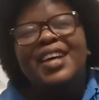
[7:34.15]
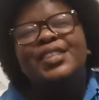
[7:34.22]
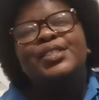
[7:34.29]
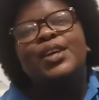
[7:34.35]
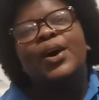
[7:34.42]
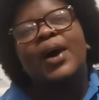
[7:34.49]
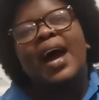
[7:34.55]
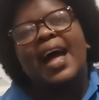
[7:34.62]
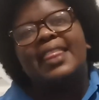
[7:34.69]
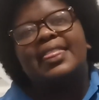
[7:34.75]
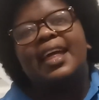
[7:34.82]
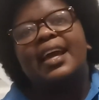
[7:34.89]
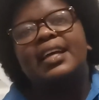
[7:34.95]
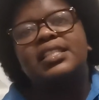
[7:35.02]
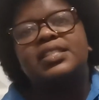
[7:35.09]
So I
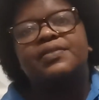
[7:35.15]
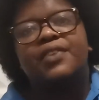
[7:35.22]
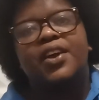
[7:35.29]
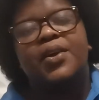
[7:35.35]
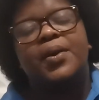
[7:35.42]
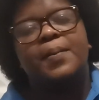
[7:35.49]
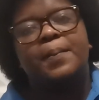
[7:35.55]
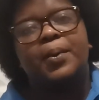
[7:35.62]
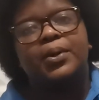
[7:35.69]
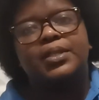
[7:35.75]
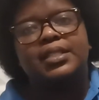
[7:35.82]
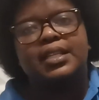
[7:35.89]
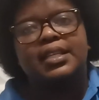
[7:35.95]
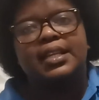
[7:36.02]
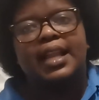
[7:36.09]
think it's very
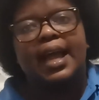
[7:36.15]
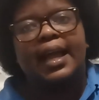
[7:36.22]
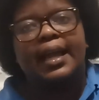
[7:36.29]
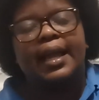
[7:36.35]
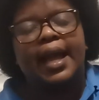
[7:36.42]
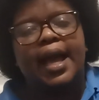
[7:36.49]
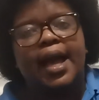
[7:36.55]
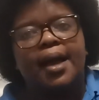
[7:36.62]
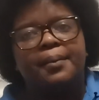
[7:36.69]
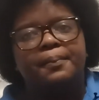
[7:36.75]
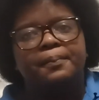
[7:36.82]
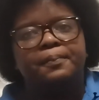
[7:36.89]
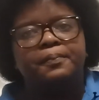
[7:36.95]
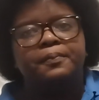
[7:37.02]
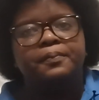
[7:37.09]
important, like,
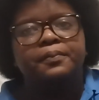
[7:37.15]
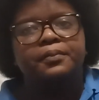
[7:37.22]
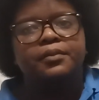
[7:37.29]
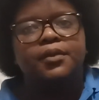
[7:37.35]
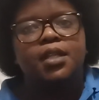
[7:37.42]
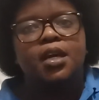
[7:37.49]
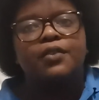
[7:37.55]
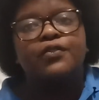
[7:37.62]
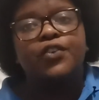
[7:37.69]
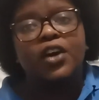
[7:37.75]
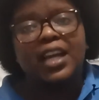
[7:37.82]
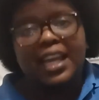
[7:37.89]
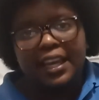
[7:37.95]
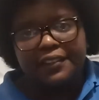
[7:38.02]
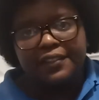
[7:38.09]

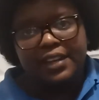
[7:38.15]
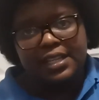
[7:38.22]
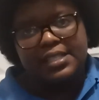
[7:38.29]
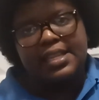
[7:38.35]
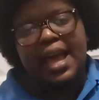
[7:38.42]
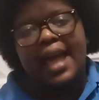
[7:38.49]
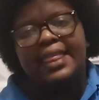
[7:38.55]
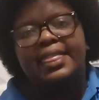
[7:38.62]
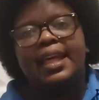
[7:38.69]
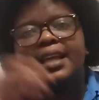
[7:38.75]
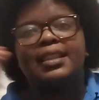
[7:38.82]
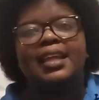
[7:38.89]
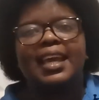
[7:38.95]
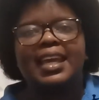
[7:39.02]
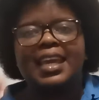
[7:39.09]
forgiveness. I
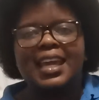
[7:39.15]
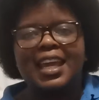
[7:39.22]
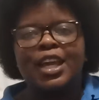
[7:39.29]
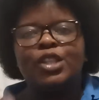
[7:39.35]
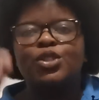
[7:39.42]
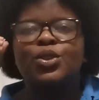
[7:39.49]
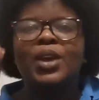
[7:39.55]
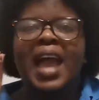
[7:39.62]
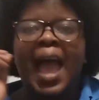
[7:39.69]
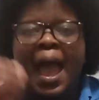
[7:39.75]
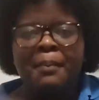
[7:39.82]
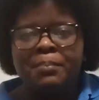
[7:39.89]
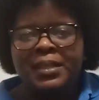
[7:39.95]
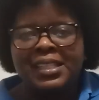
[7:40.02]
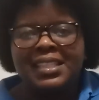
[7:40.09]
think the key to
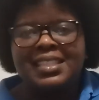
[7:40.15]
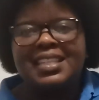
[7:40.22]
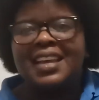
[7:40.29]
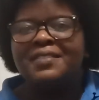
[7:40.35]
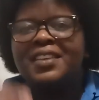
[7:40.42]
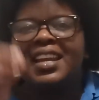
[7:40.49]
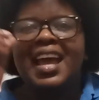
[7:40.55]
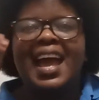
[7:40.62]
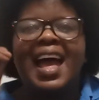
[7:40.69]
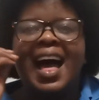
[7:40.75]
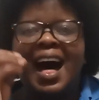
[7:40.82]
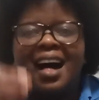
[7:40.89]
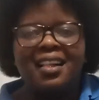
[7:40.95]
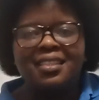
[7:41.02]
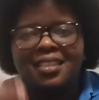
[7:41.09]
happiness, even a
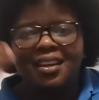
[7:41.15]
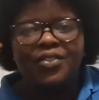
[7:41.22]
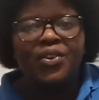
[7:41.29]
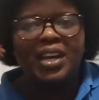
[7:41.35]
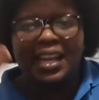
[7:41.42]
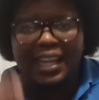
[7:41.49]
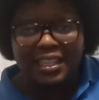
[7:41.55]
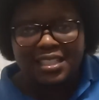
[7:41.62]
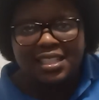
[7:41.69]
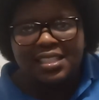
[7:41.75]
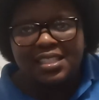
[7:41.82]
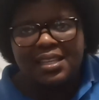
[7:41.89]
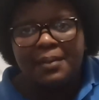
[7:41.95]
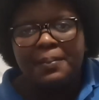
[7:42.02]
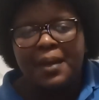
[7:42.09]
healthy
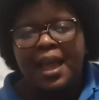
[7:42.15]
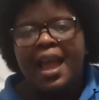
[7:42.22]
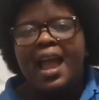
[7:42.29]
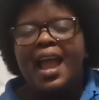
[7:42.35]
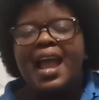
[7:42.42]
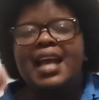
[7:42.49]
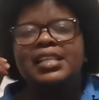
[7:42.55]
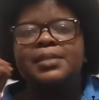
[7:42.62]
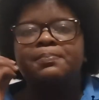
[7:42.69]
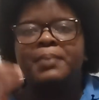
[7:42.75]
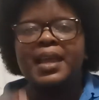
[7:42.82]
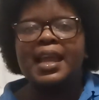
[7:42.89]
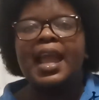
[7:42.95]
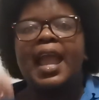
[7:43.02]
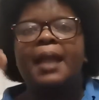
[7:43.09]
relationship, is
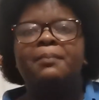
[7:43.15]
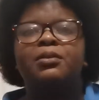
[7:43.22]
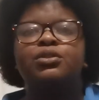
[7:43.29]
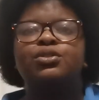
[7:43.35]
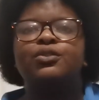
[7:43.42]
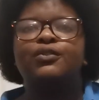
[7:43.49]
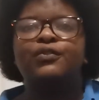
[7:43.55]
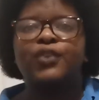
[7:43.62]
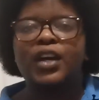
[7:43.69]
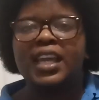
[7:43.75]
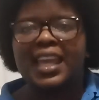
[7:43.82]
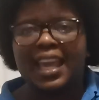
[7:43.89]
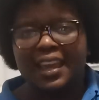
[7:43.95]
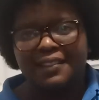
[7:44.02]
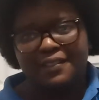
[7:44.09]
being able to
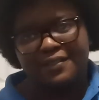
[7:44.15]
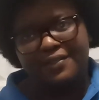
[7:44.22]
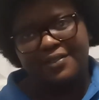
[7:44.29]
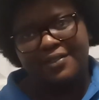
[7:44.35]
forgive,